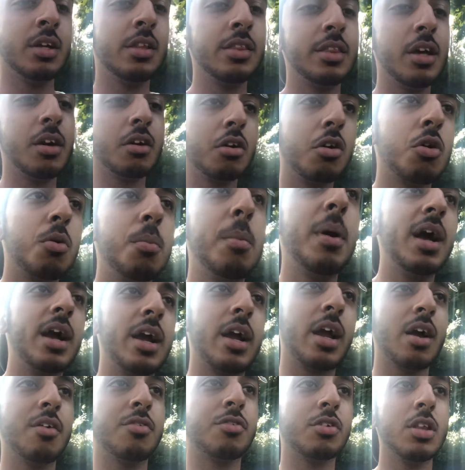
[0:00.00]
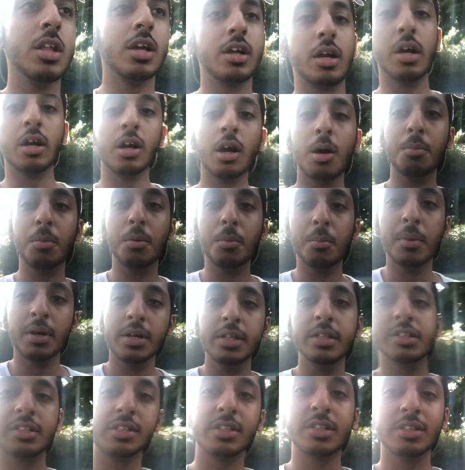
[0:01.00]
they'll go back after like a couple
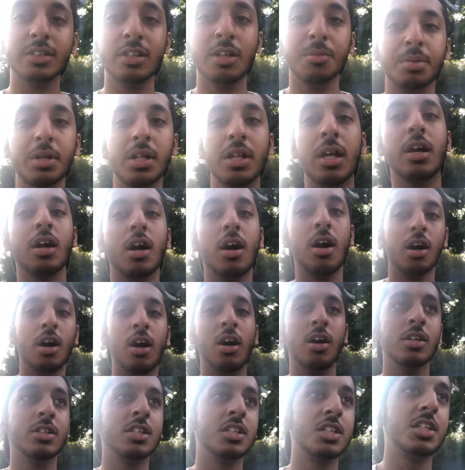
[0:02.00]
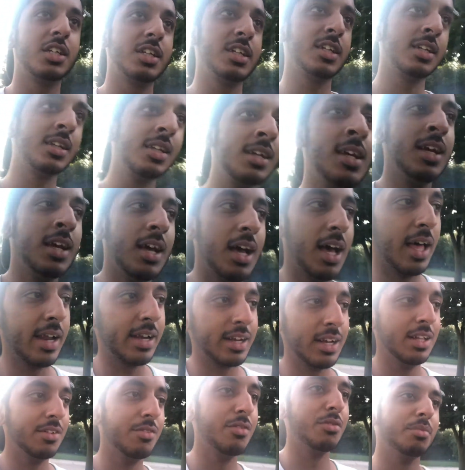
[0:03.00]
months and they'll be like, oh shit, I
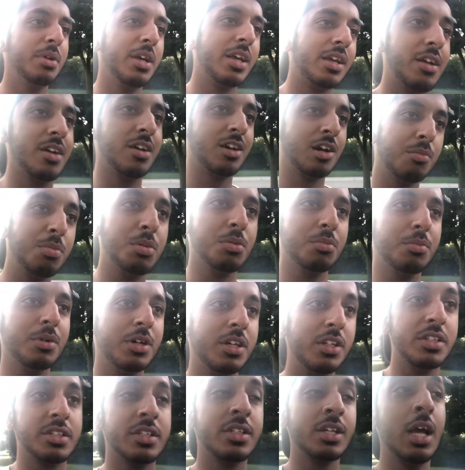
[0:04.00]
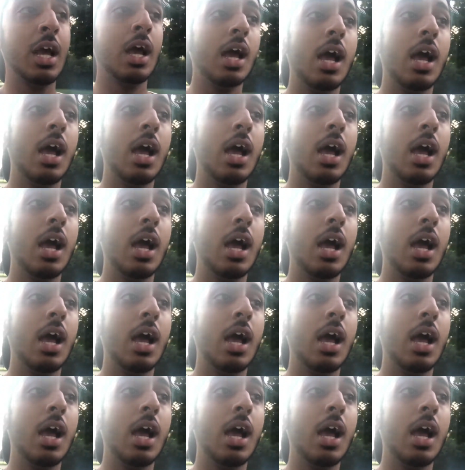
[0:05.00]
didn't even make it a couple months.